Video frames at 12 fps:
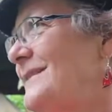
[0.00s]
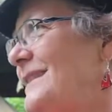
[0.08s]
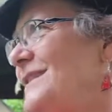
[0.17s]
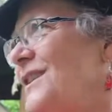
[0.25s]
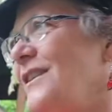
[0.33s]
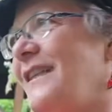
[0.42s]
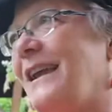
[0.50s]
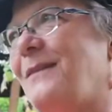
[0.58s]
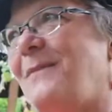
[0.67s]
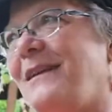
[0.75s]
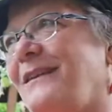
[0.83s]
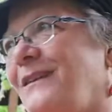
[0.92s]
is not
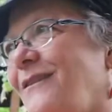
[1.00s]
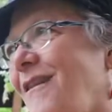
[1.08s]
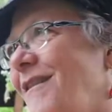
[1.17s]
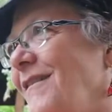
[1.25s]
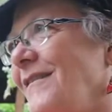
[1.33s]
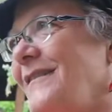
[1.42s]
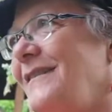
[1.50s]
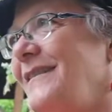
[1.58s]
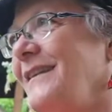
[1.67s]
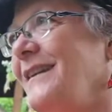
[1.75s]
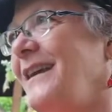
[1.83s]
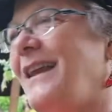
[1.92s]
like-minded at all
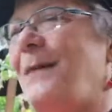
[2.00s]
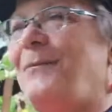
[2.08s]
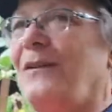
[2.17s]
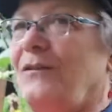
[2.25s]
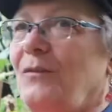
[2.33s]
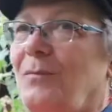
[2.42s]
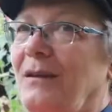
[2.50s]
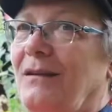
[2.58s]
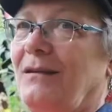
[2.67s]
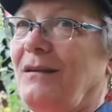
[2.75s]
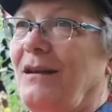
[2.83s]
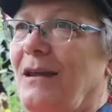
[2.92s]
and happens to
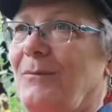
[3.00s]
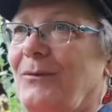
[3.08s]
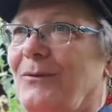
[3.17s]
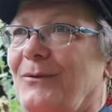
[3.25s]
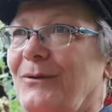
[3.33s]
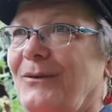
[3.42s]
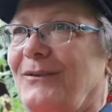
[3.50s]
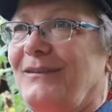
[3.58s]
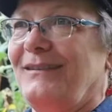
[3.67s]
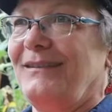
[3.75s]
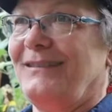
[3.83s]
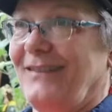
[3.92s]
be the neighbor,
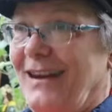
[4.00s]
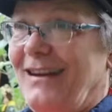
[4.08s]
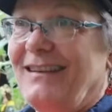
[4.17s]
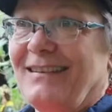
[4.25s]
right?